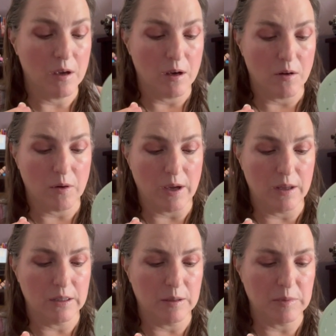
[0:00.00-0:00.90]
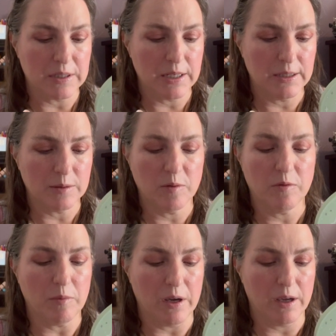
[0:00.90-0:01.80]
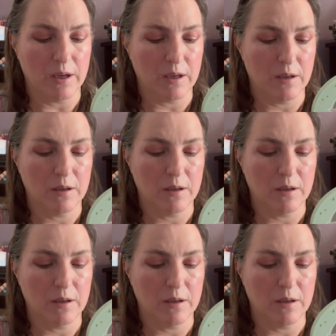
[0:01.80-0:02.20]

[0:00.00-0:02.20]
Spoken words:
Okay, and then I'm going to take some of my